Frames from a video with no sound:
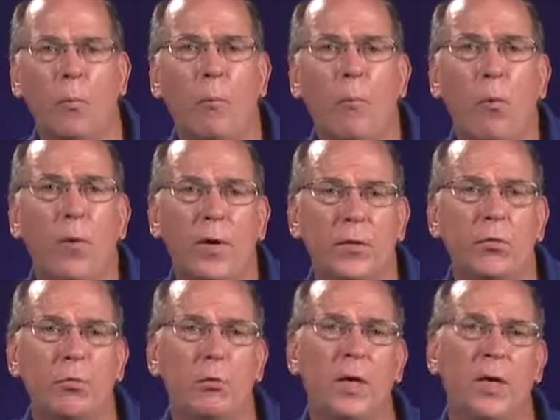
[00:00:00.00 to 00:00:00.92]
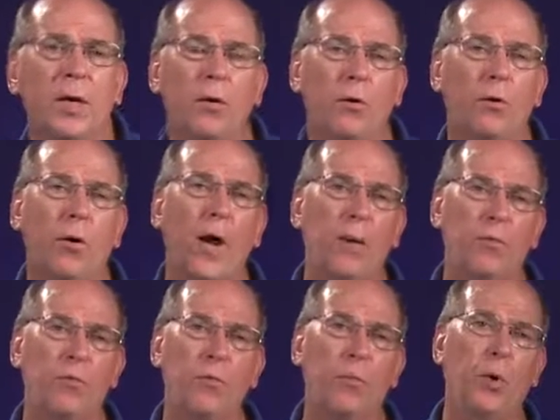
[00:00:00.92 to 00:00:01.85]
or 0.3
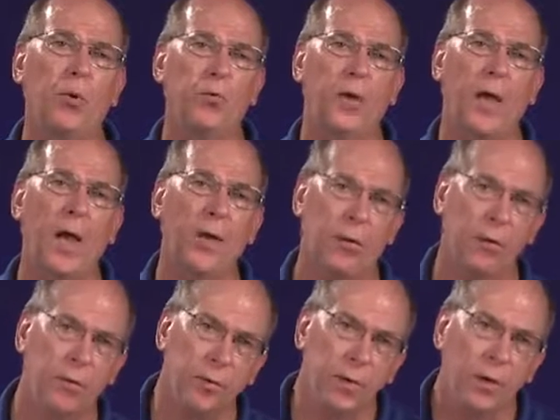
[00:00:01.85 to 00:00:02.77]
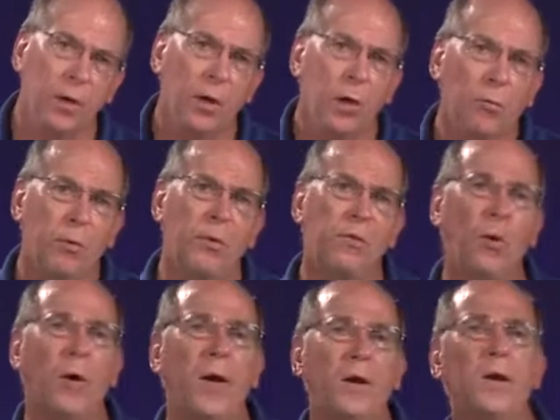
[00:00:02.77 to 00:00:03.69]
kilograms for both together. We've
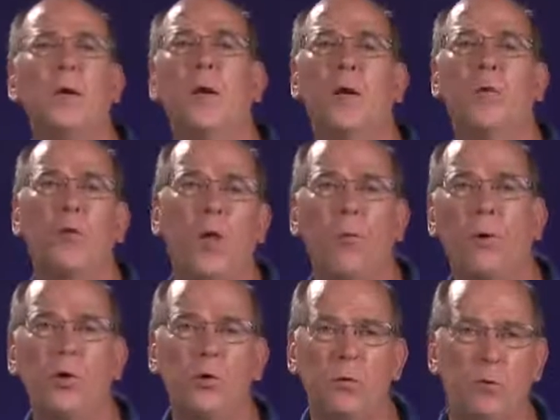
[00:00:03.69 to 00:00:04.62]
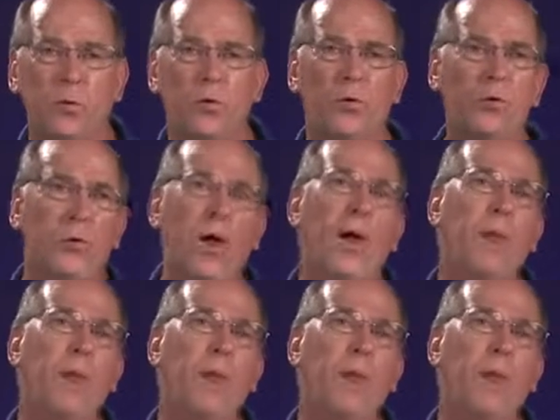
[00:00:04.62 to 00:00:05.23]
created an acceleration versus